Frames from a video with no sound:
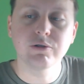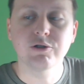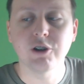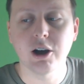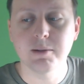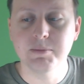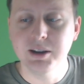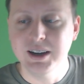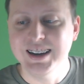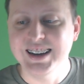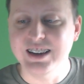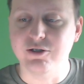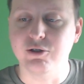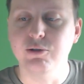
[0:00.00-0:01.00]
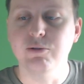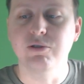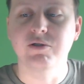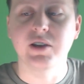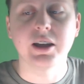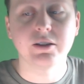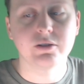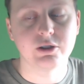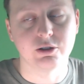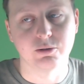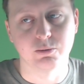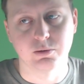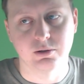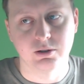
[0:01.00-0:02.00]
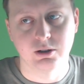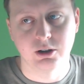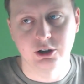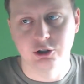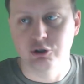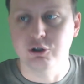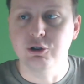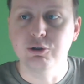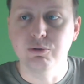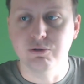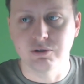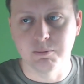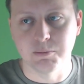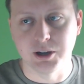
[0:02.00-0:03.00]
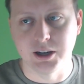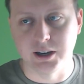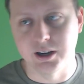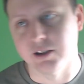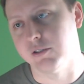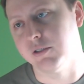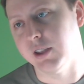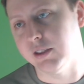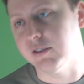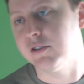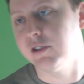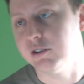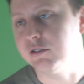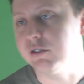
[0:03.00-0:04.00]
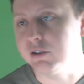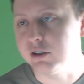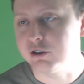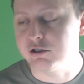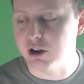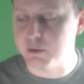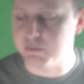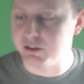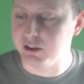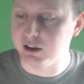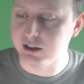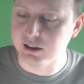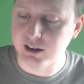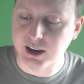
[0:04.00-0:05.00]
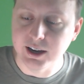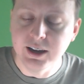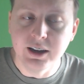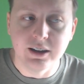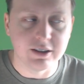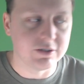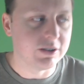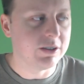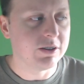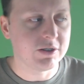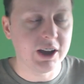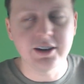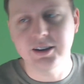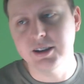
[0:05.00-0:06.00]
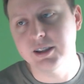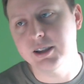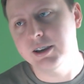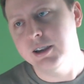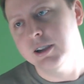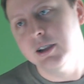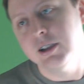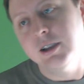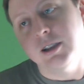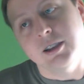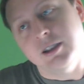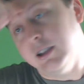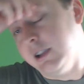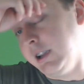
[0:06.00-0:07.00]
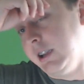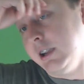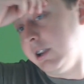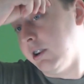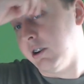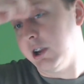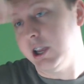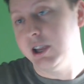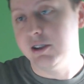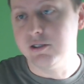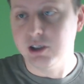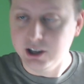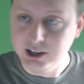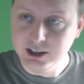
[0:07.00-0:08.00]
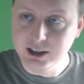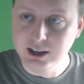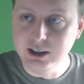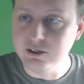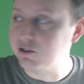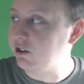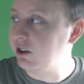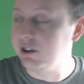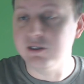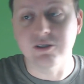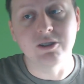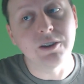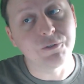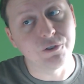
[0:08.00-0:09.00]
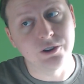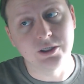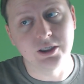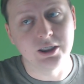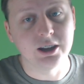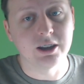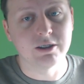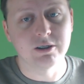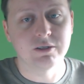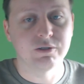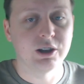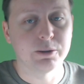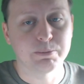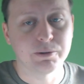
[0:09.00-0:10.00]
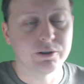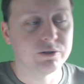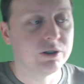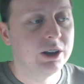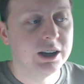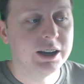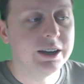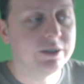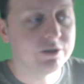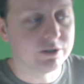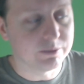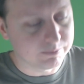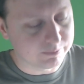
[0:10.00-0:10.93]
job is to sell you to somebody else. That's essentially their job at the end of the day. They say, this guy Dylan, you know, he's he's he's different than the other developers. He's